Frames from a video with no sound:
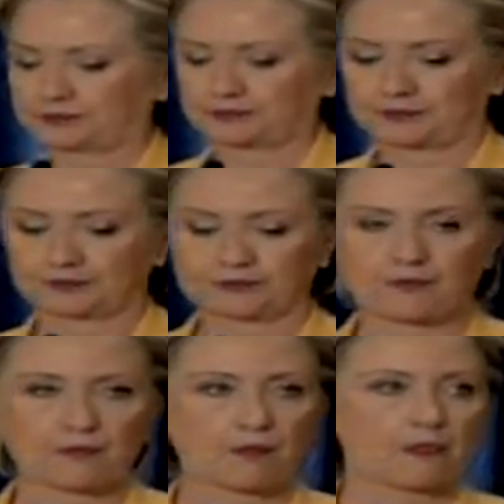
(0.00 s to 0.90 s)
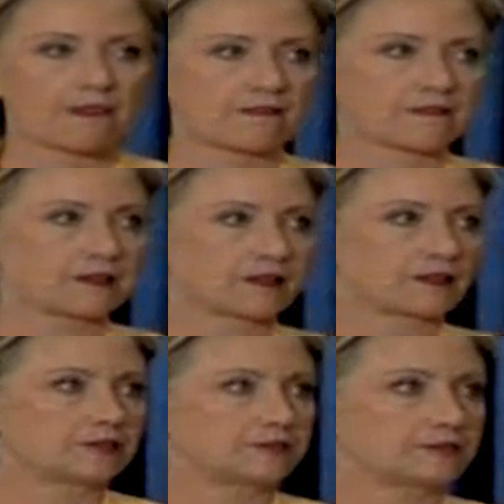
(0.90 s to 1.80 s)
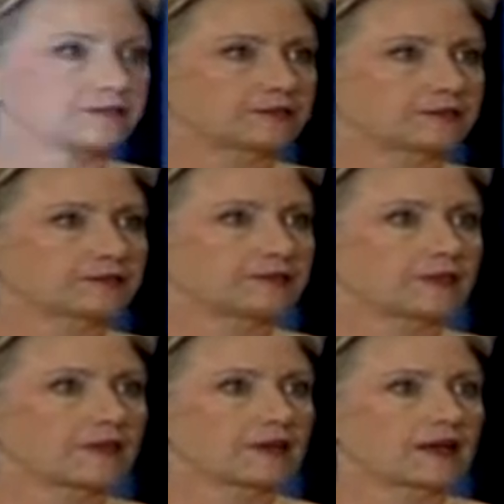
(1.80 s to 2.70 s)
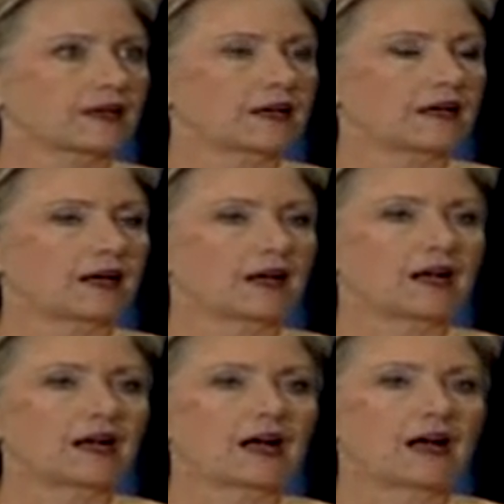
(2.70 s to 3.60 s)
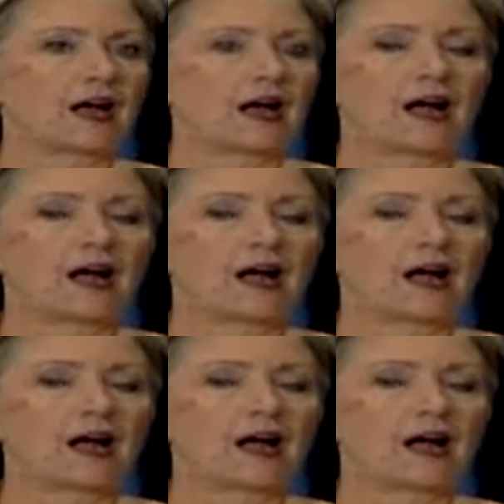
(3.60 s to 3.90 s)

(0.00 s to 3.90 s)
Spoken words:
[no speech]